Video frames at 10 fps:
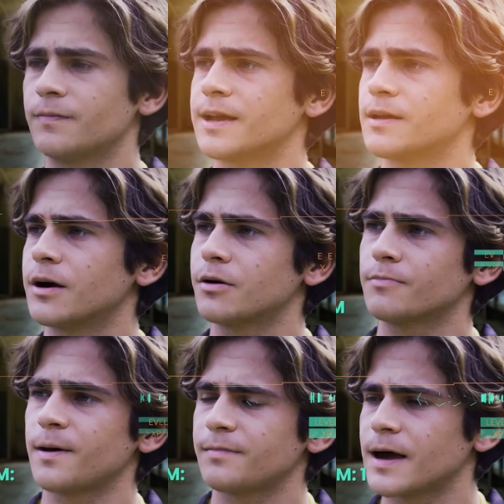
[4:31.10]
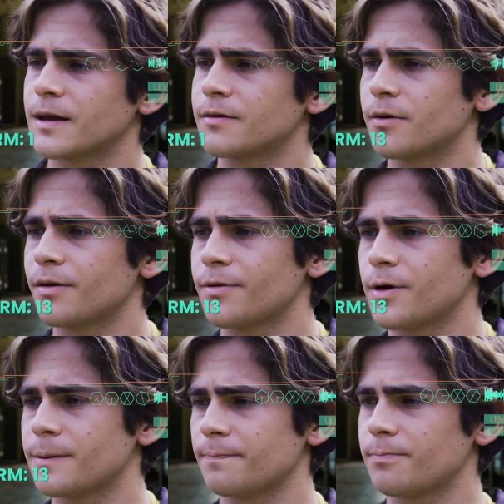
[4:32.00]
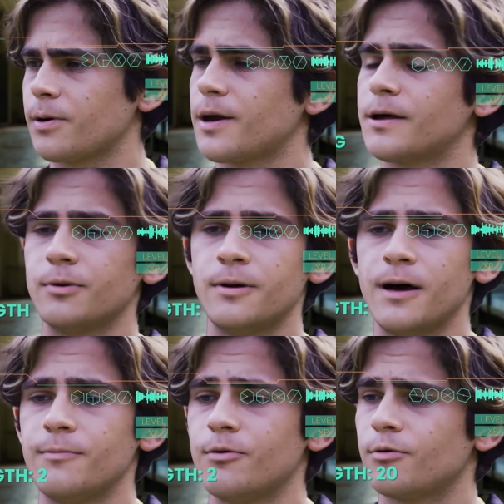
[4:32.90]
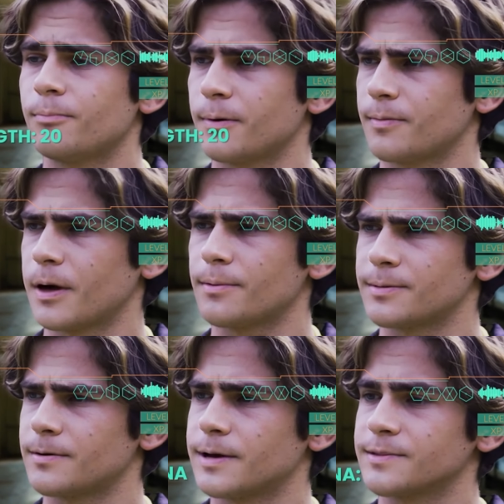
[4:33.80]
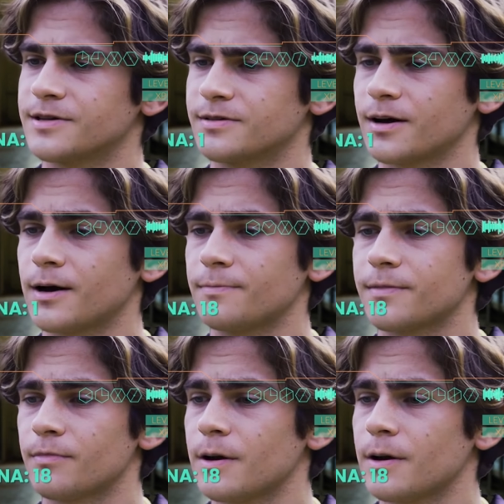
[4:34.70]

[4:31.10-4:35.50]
Charm, 13. Strength, 20. Stamina, 18.